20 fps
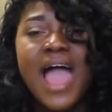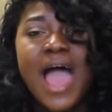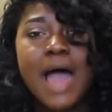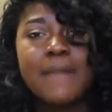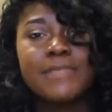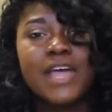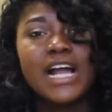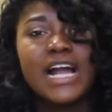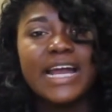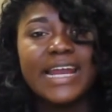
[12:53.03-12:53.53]

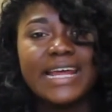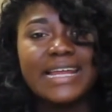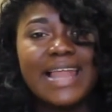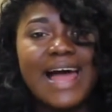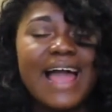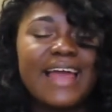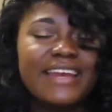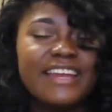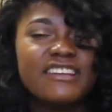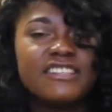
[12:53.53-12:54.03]
I'm not gonna
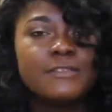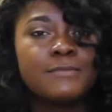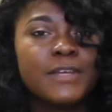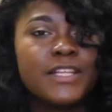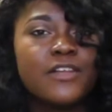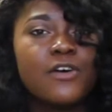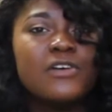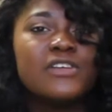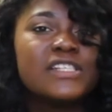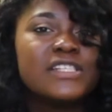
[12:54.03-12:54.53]
lie, there's
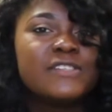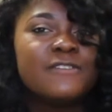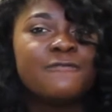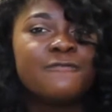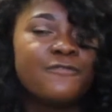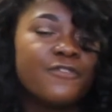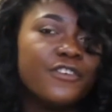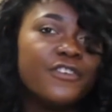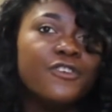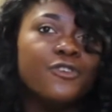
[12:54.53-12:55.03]
been those
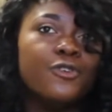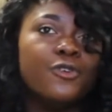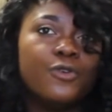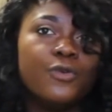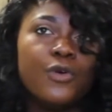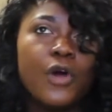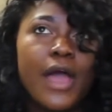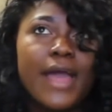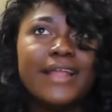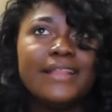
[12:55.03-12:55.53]

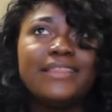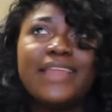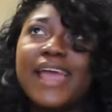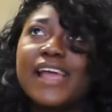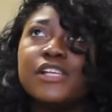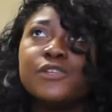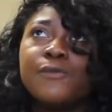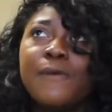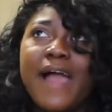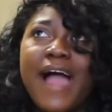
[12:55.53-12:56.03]
few
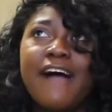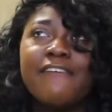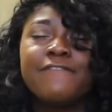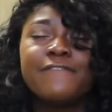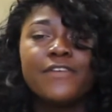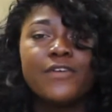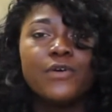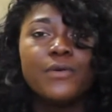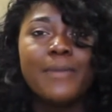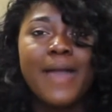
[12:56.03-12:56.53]
days where I
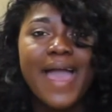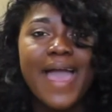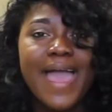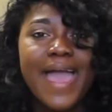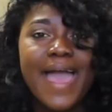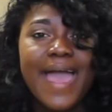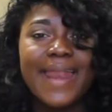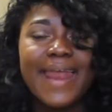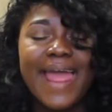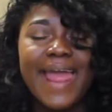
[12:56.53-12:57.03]
feel
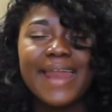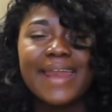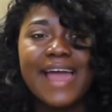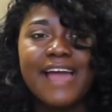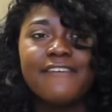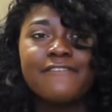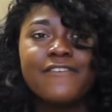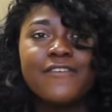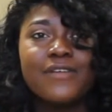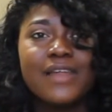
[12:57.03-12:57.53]
bad and
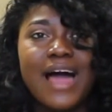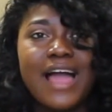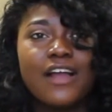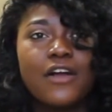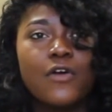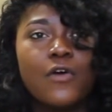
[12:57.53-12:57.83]
I feel like,